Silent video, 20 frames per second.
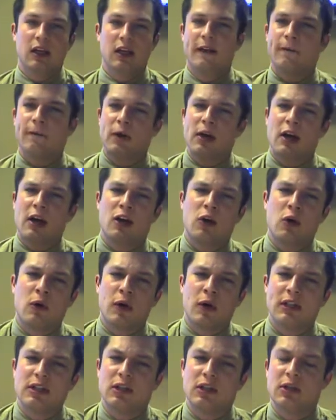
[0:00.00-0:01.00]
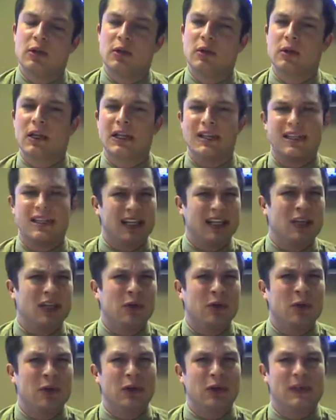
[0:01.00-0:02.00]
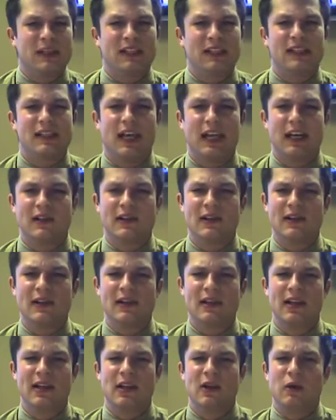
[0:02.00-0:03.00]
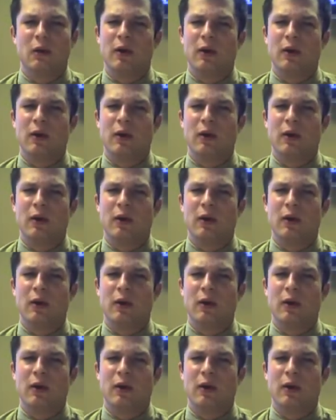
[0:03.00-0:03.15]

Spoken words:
If we are going to continue using tasers,